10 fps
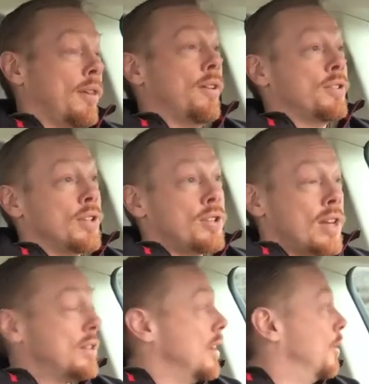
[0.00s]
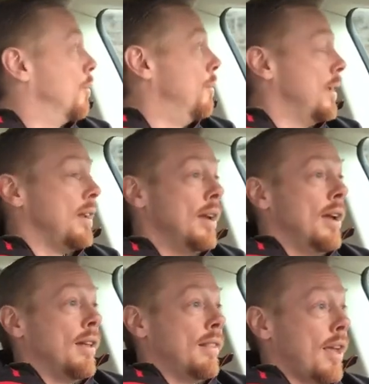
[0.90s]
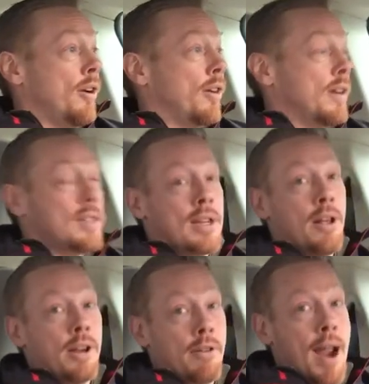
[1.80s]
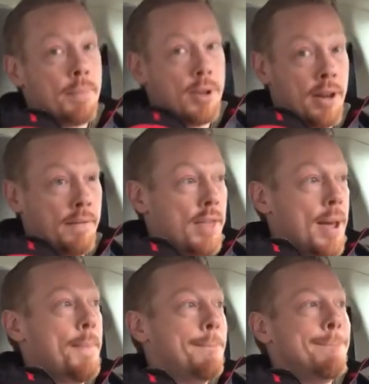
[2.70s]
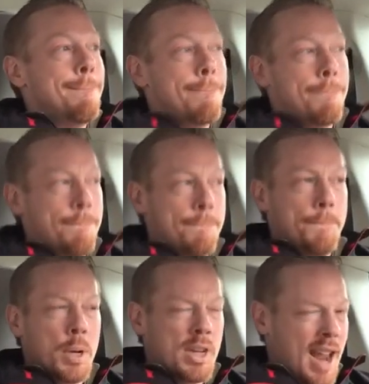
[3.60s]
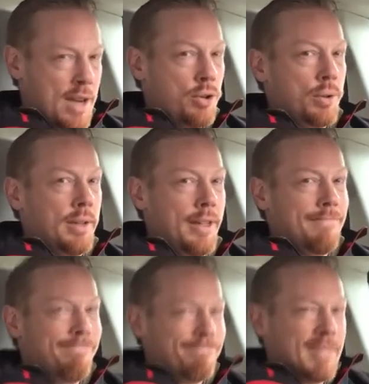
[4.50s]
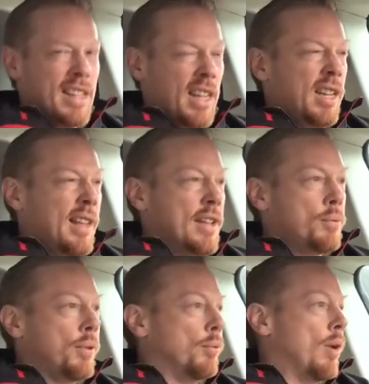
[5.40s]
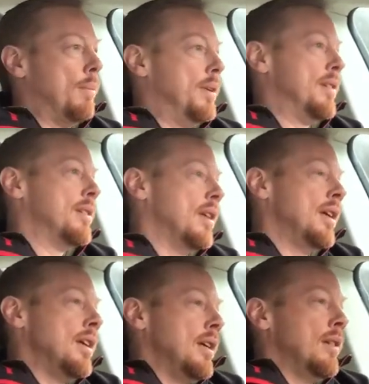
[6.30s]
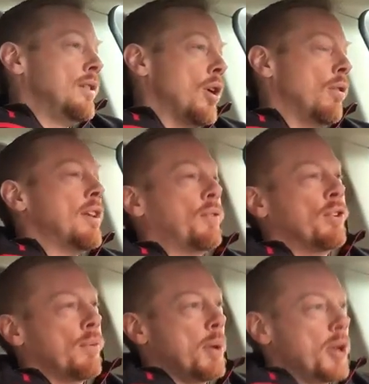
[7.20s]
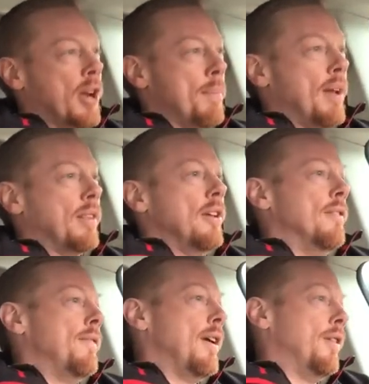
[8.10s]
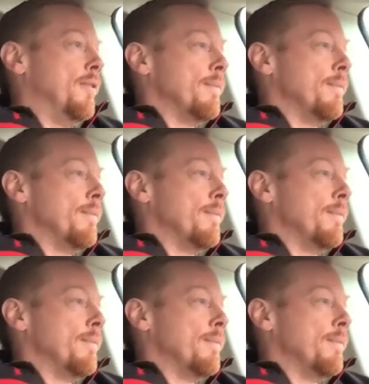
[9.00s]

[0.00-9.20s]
they're suggesting it will be, they are going to sell a crap ton of them, potentially. And that's where the rub is. So let's first of all talk about the unveil.